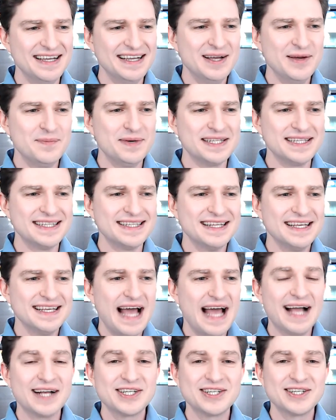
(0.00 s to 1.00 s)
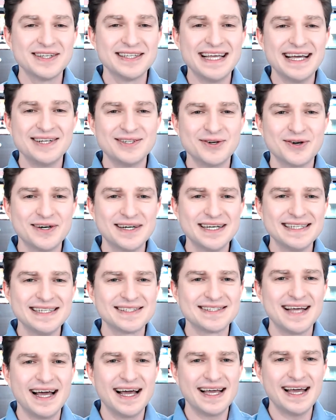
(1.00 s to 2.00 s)
But actually, the
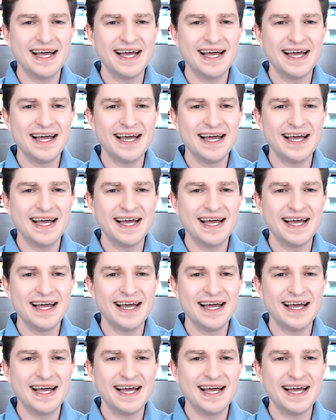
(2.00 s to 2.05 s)
Andorians got kind